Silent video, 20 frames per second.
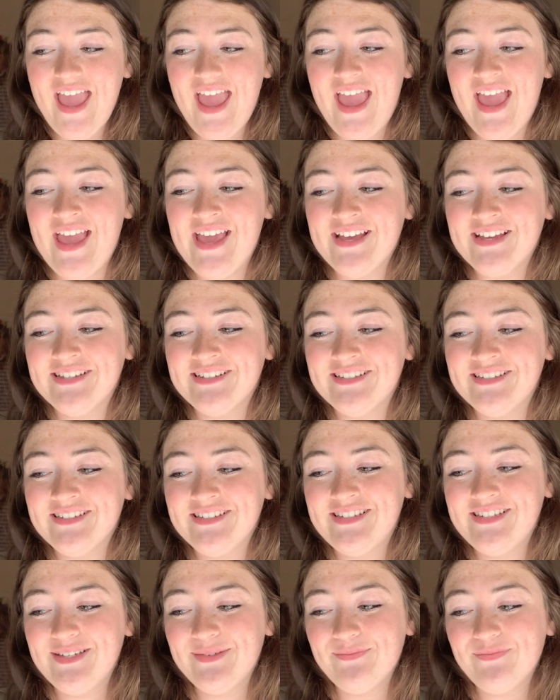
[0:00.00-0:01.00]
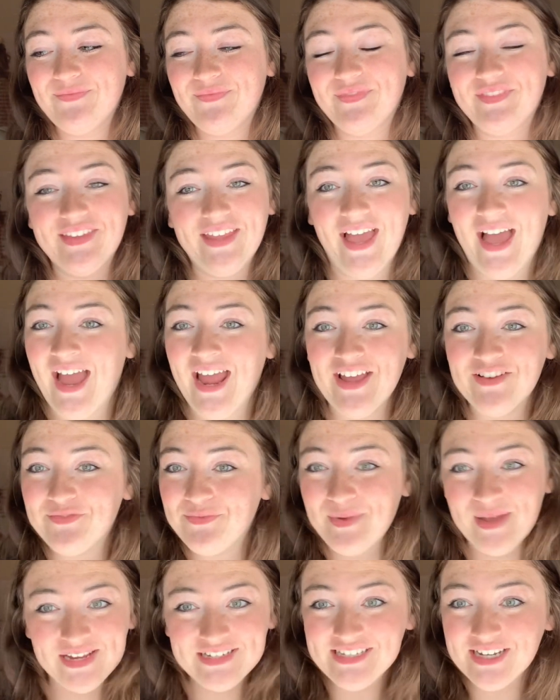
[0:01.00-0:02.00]
and I have
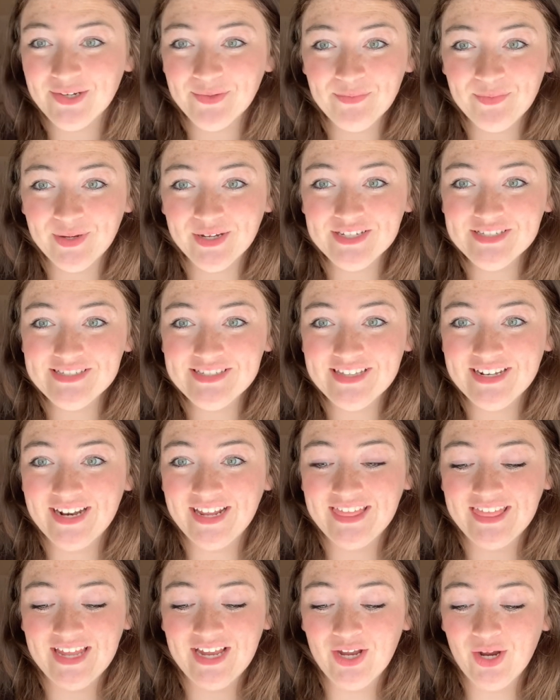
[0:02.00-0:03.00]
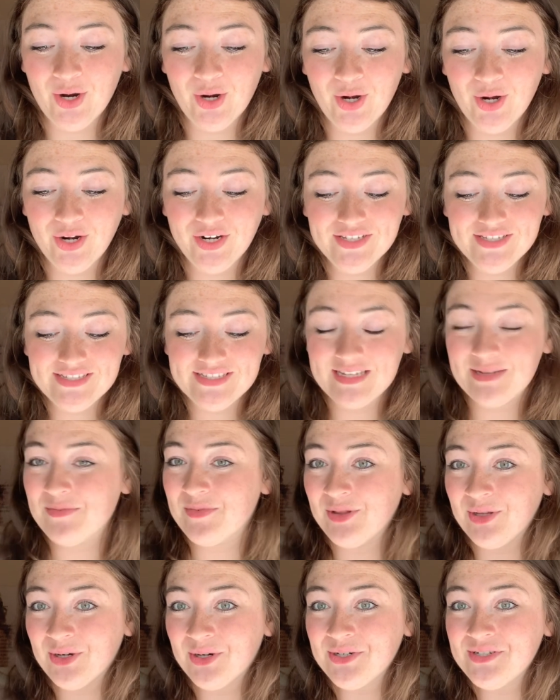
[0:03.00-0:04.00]
picked out books that I think are
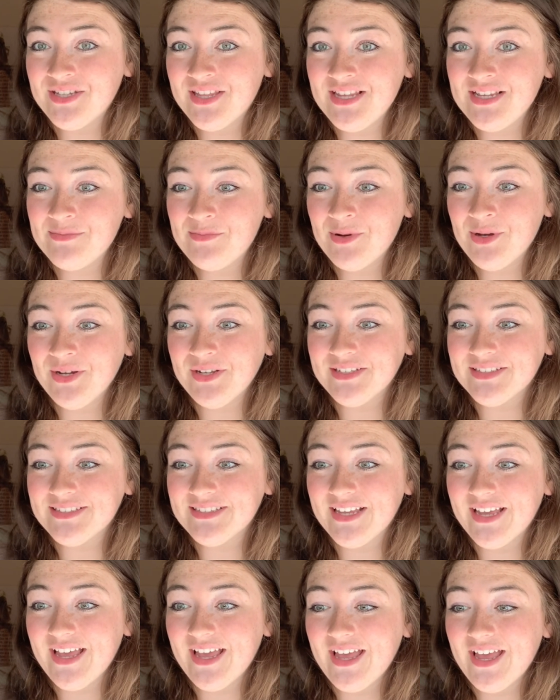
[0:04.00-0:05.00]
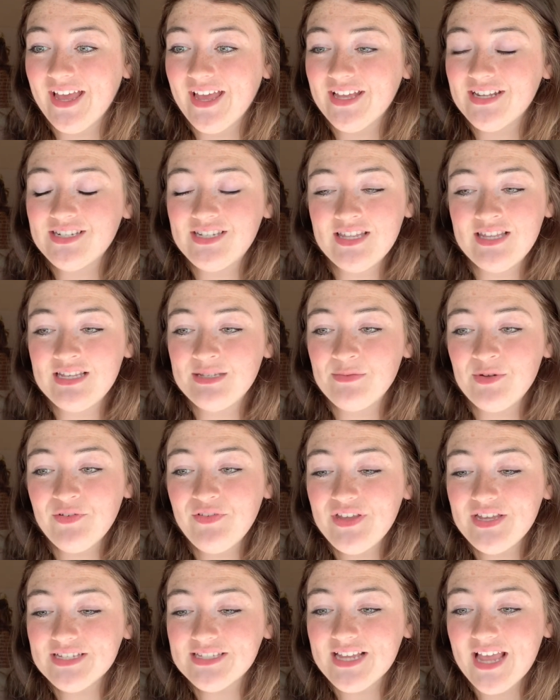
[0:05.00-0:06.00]
similar to these
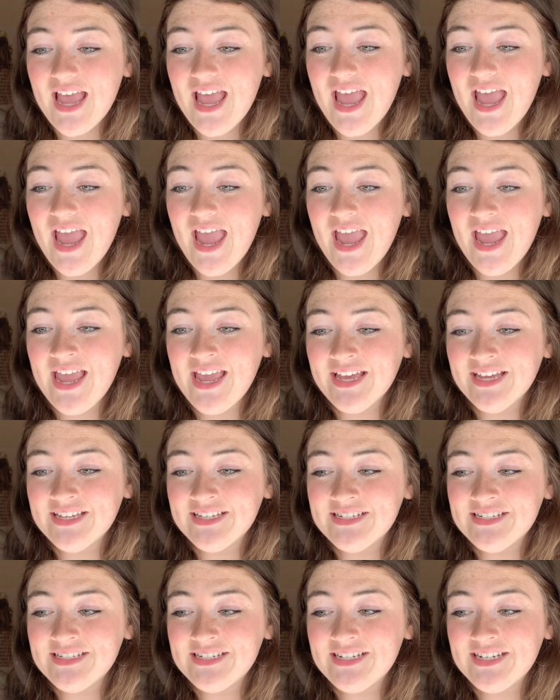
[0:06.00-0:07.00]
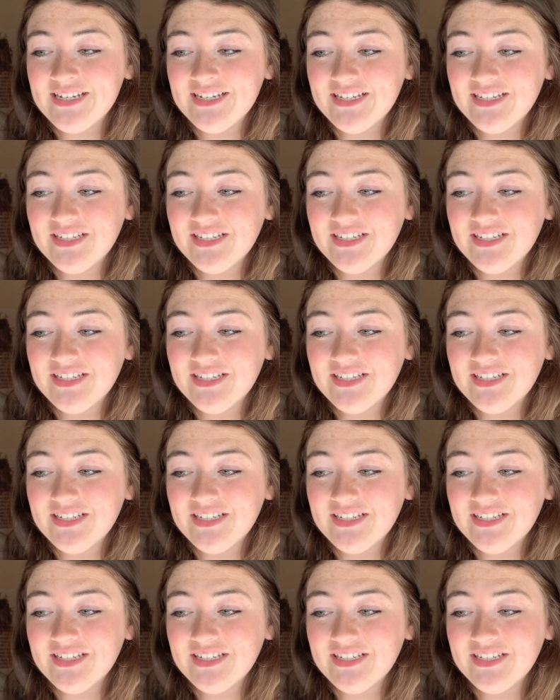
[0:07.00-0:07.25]
movies, and